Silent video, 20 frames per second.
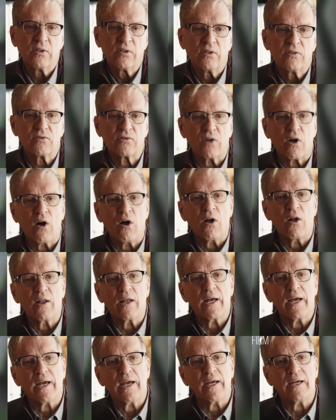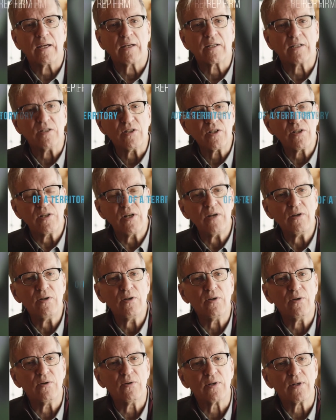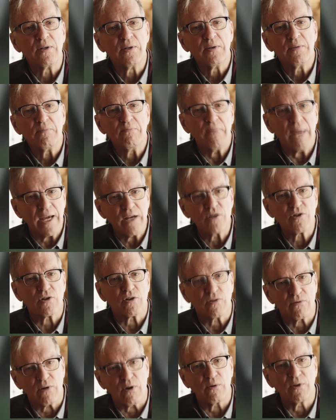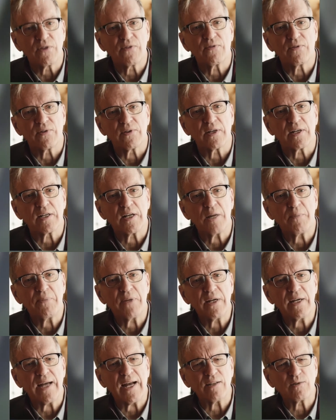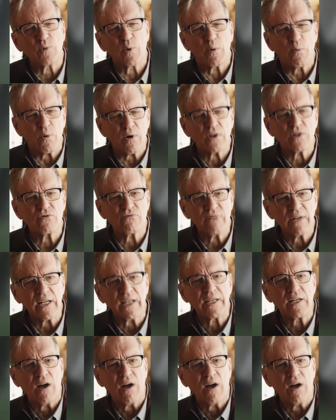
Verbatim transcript: saw a continued major growth for the company as we worked really